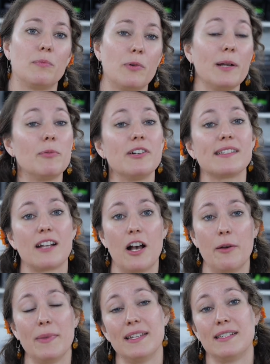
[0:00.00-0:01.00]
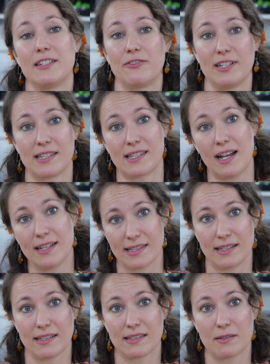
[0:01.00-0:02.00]
Breadboards come in different
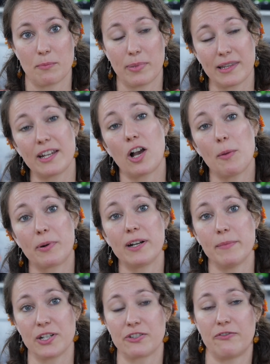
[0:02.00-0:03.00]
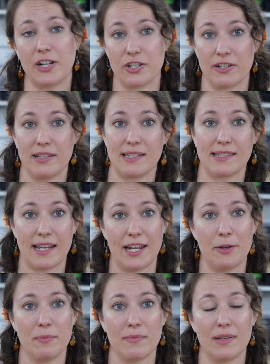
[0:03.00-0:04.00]
sizes, but they all pretty much function the
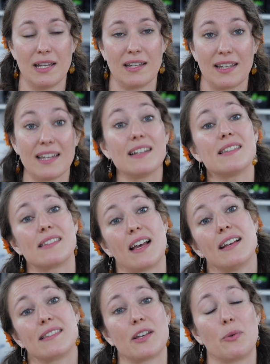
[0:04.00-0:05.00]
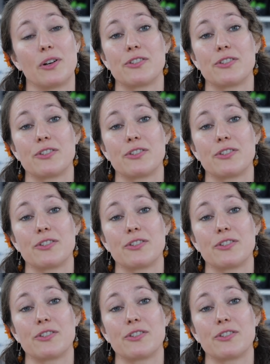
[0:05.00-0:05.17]
same. Get a size that